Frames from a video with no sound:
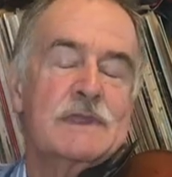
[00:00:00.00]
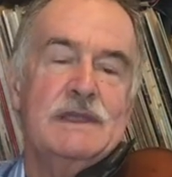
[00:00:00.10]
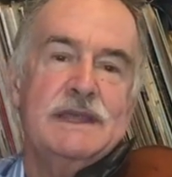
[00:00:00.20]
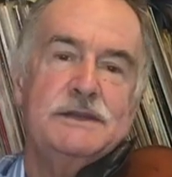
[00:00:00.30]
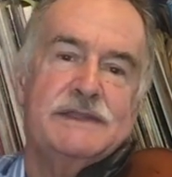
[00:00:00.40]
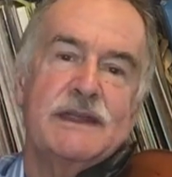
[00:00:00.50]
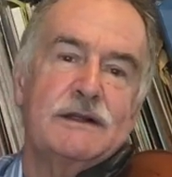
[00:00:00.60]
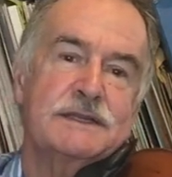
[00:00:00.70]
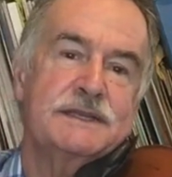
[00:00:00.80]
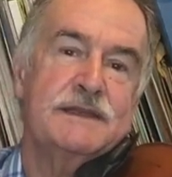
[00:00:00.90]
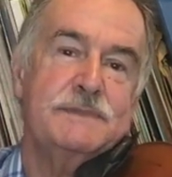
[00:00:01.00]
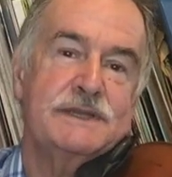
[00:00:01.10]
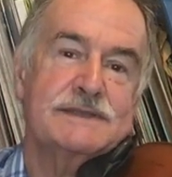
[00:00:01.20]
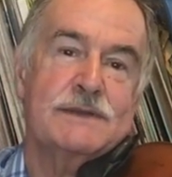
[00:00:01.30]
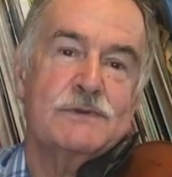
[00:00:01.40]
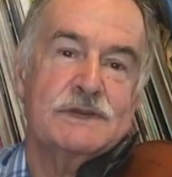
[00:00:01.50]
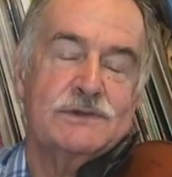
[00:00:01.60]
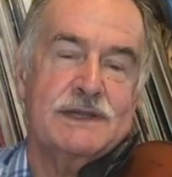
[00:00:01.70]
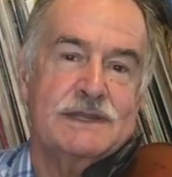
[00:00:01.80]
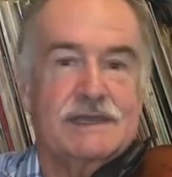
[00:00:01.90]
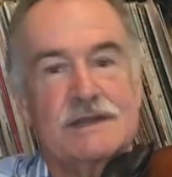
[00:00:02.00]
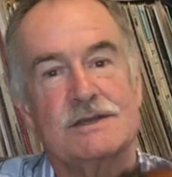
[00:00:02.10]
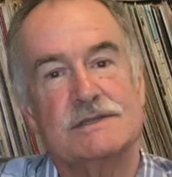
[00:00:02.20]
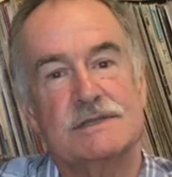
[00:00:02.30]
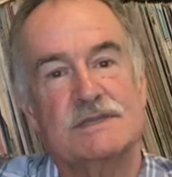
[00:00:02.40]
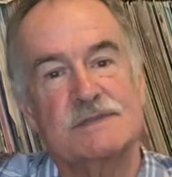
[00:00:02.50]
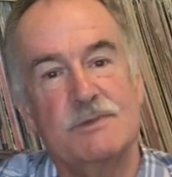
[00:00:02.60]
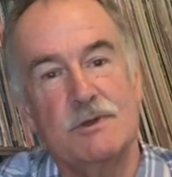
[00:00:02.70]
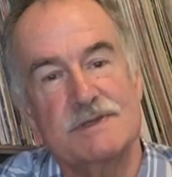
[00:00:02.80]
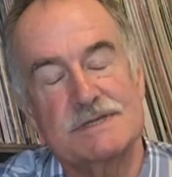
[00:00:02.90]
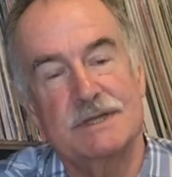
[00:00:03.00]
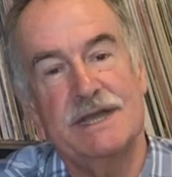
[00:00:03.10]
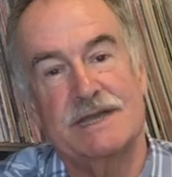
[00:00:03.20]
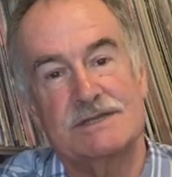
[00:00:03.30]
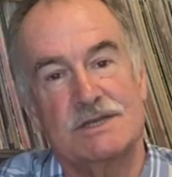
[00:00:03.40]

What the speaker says: I do that all the time because I'm trying to get it just as smooth as glass.